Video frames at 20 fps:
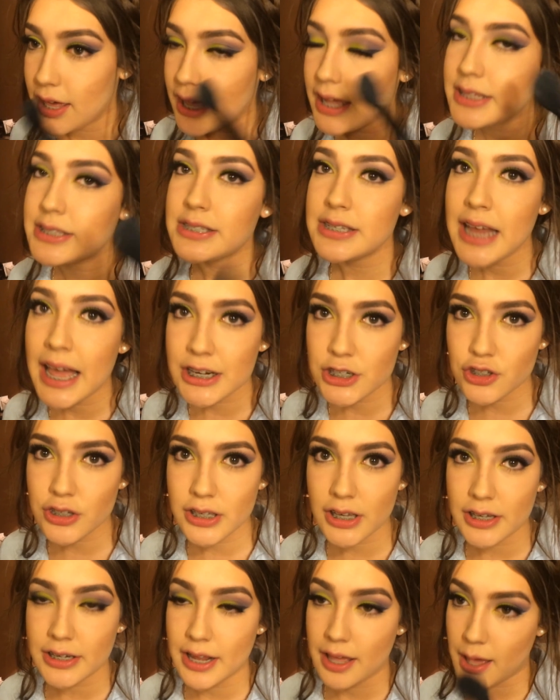it's
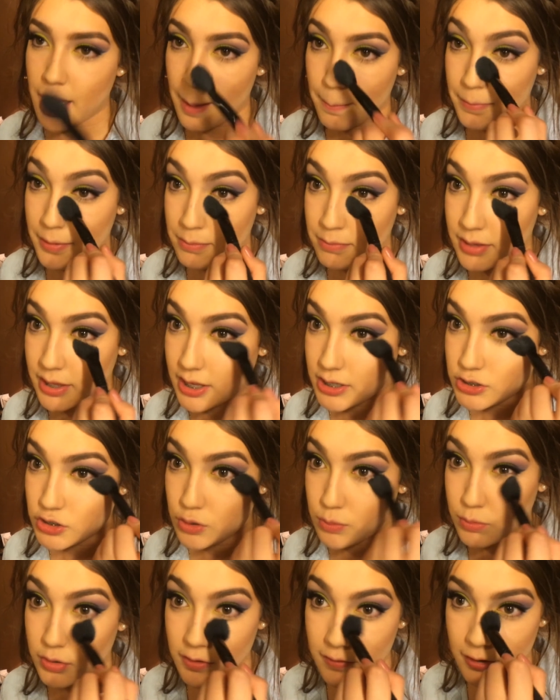naturally gonna happen because
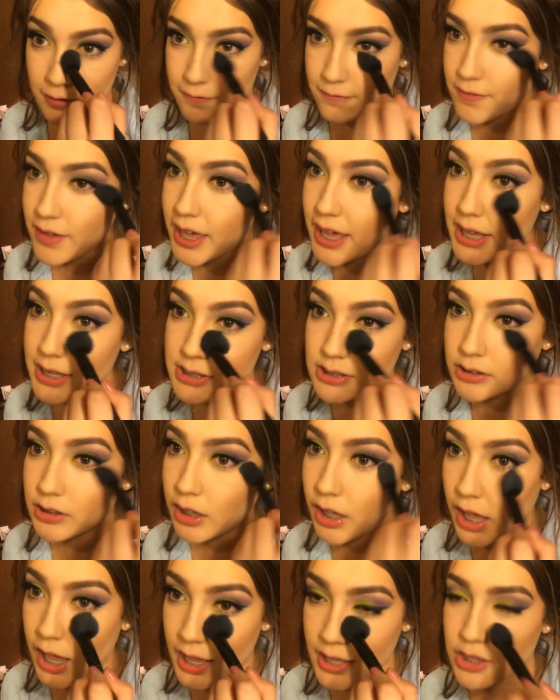you move your face a
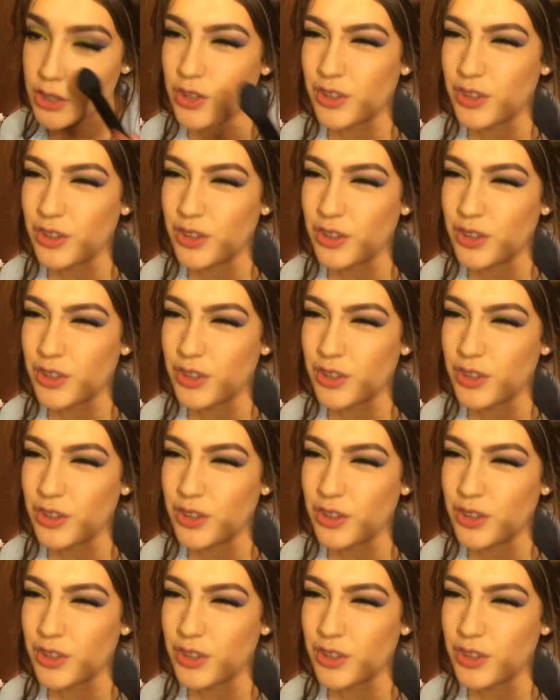lot,